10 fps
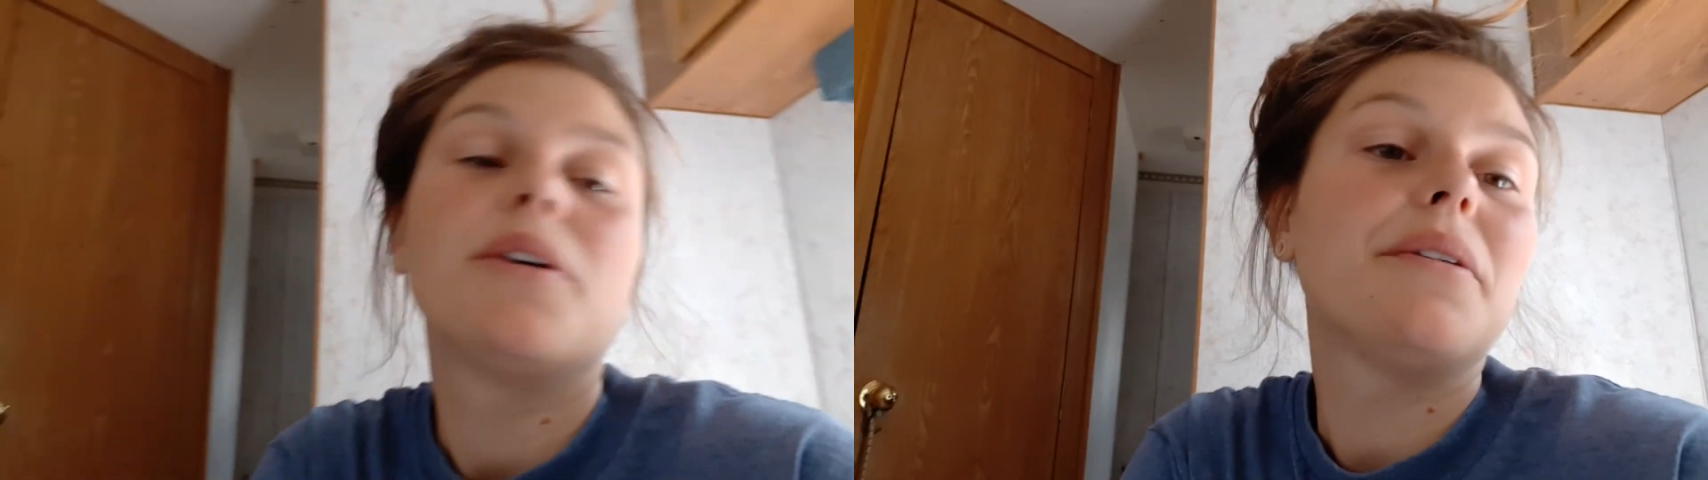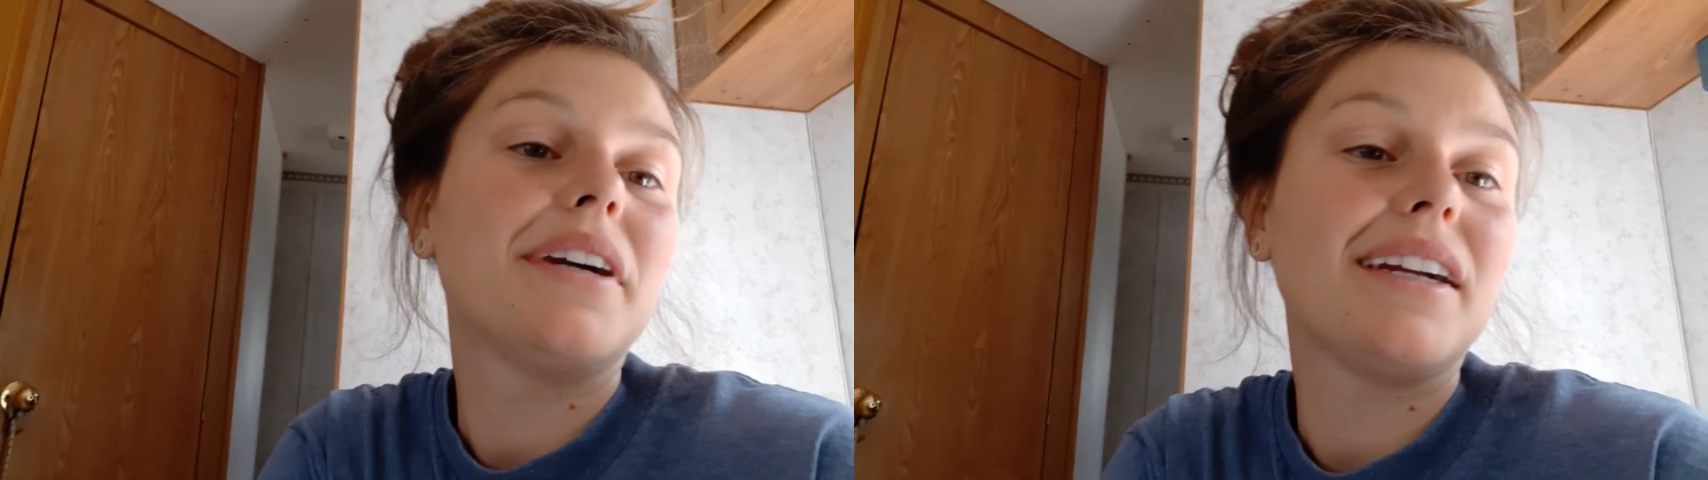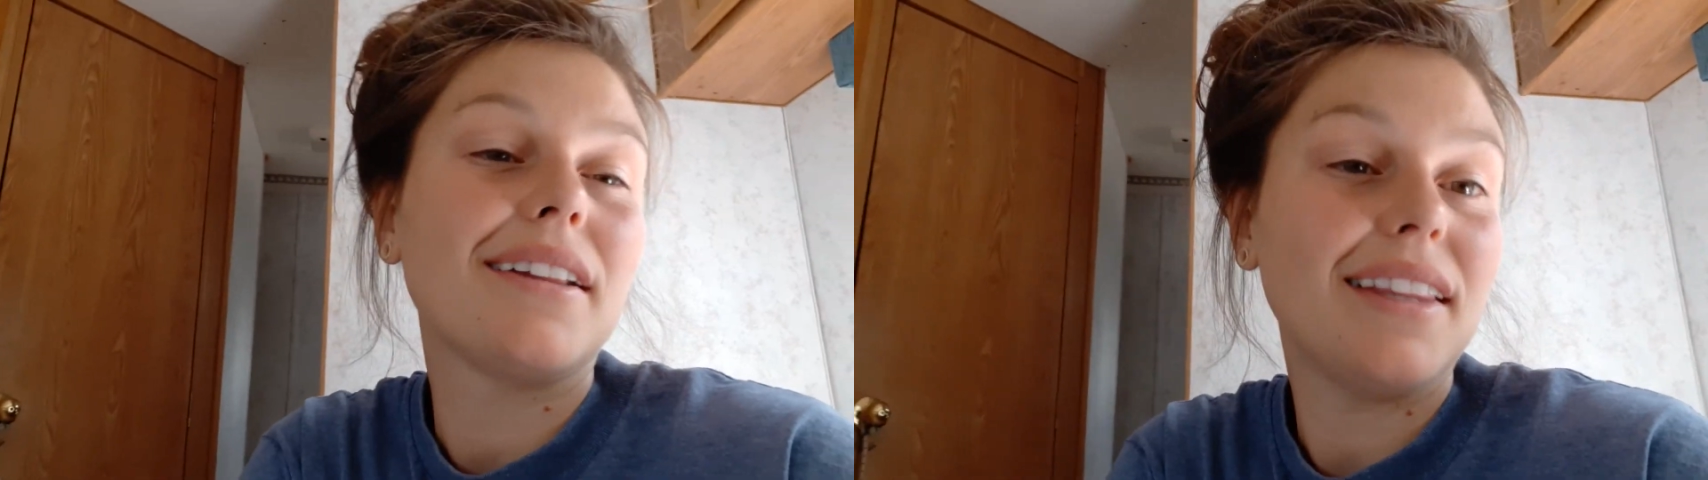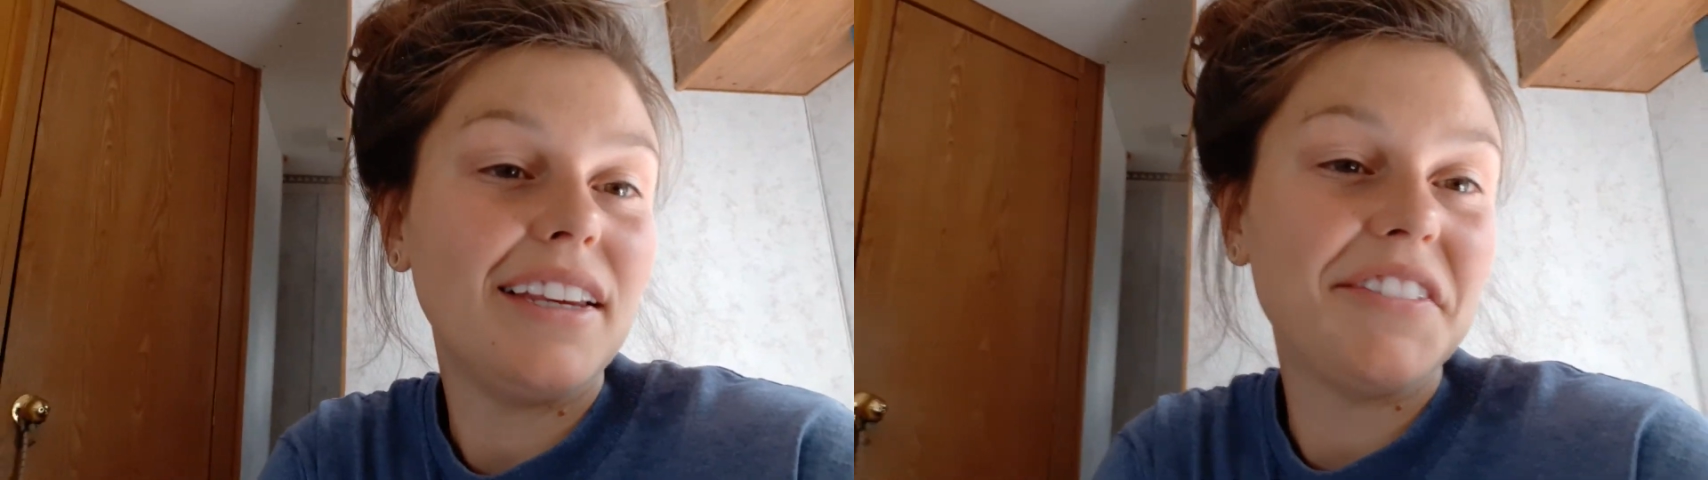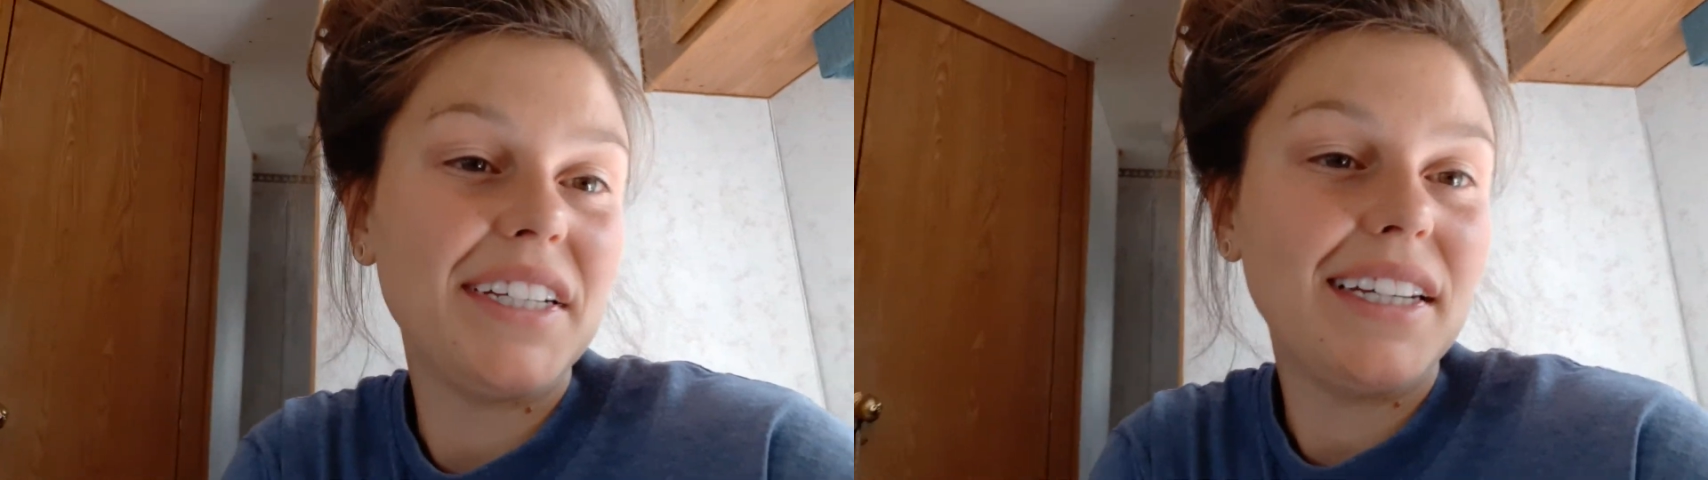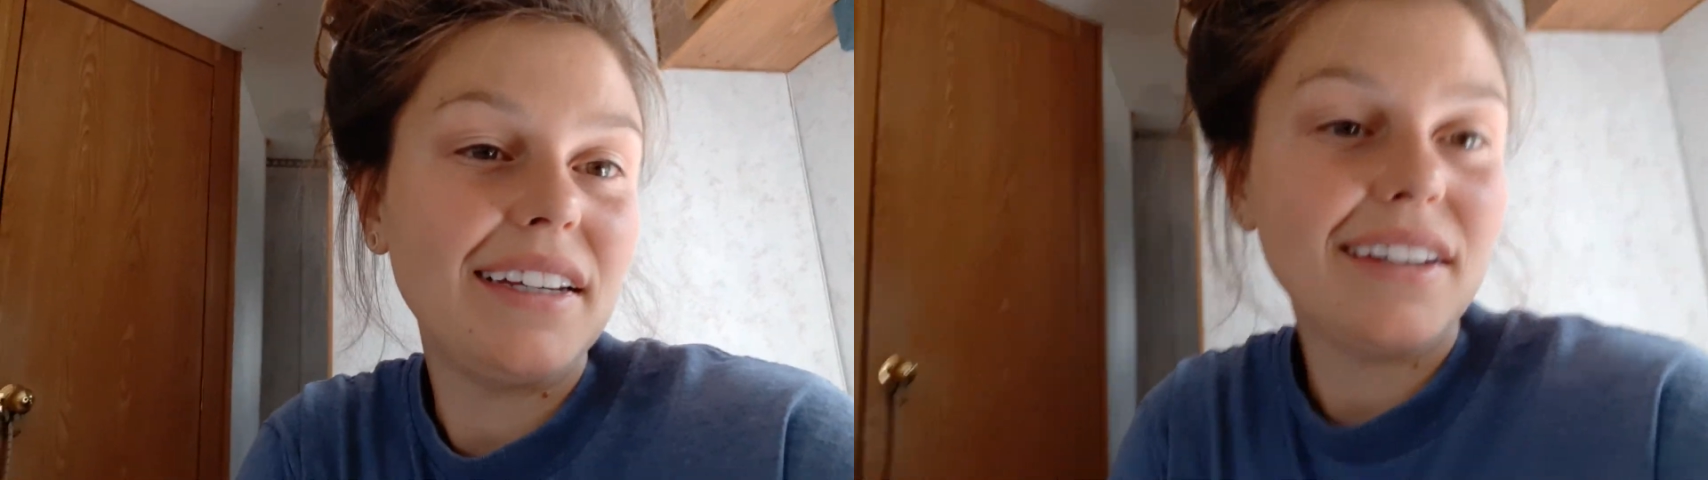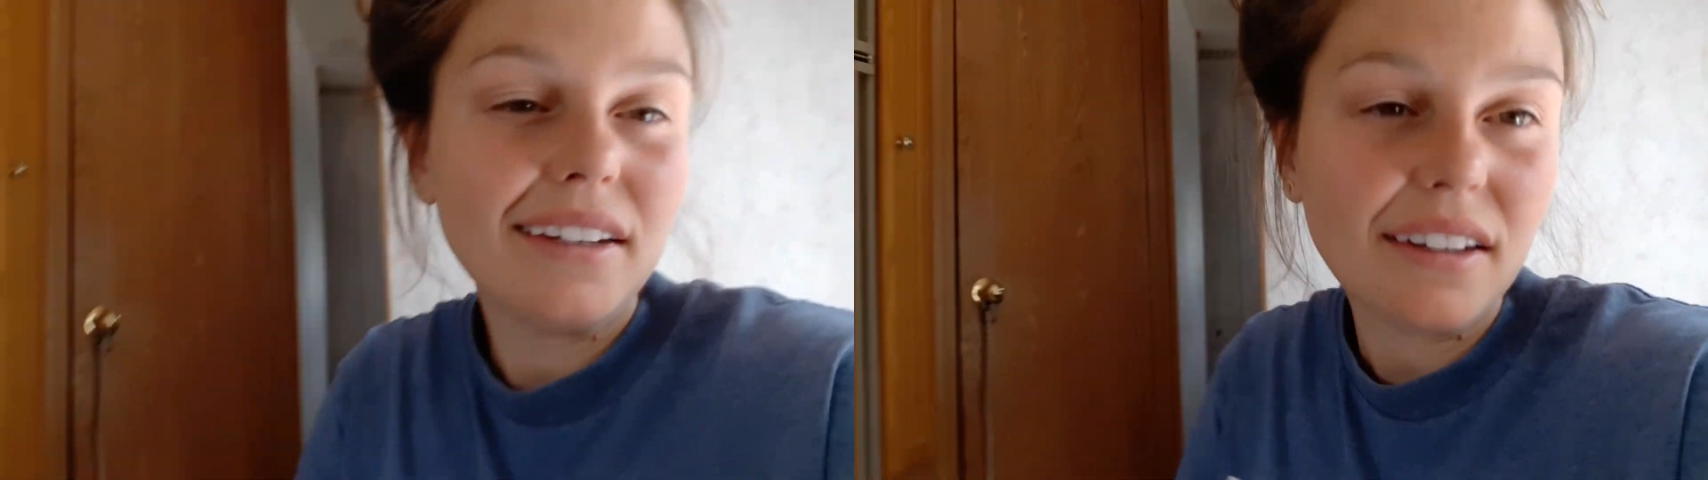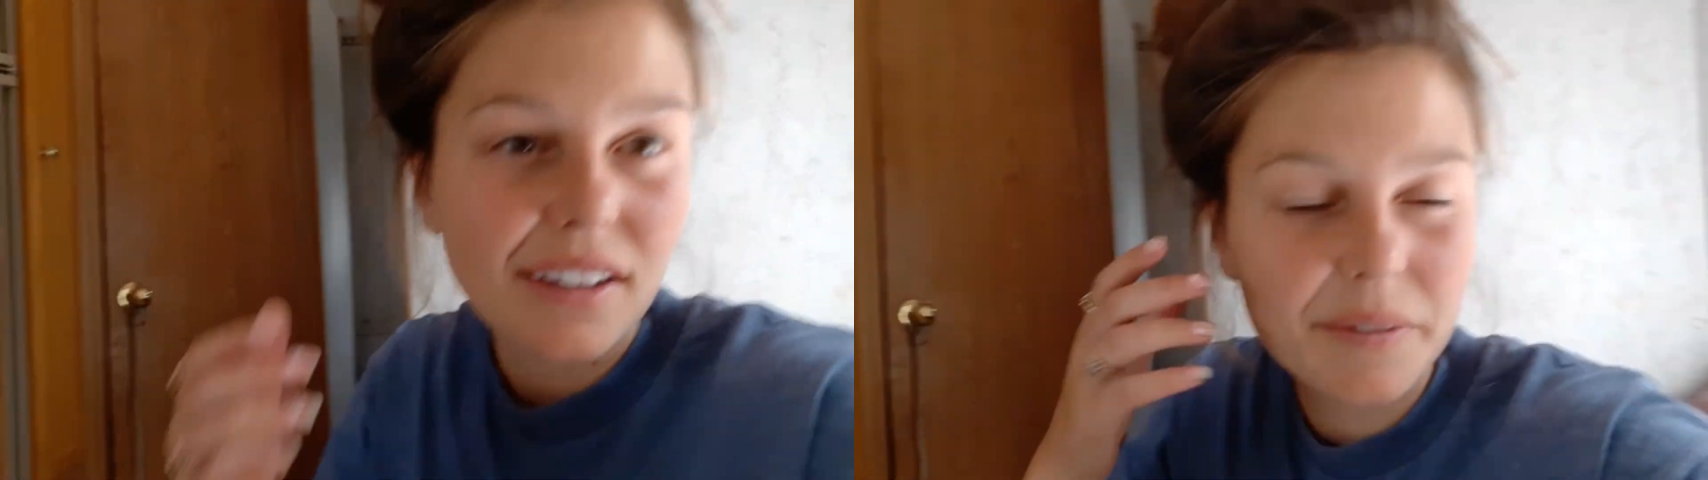we're
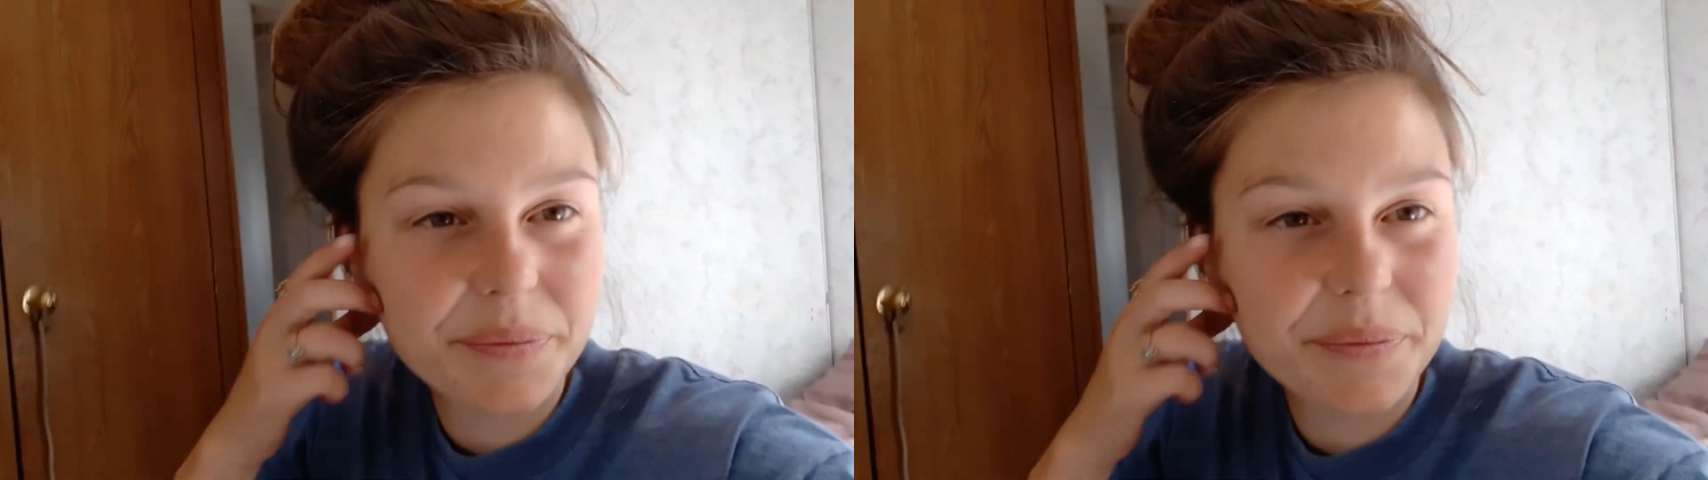leaving